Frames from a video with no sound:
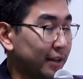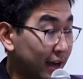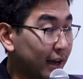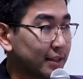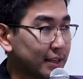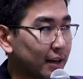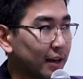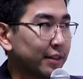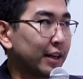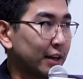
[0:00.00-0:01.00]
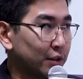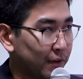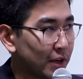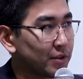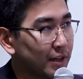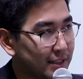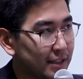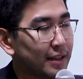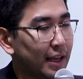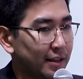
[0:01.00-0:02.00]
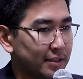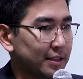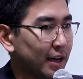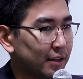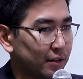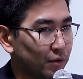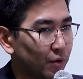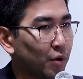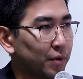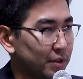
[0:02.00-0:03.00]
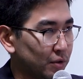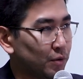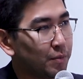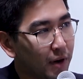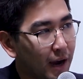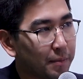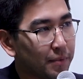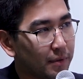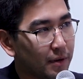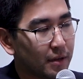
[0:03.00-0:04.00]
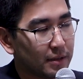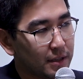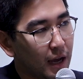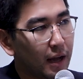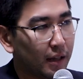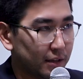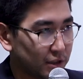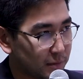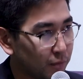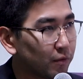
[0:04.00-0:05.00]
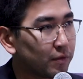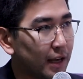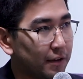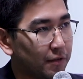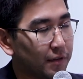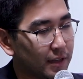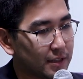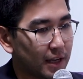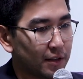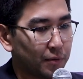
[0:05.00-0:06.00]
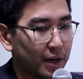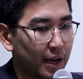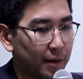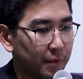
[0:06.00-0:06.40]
Yeah, exactly. And then in 2019, they decided to go into super app style and just moved everything inside of one app.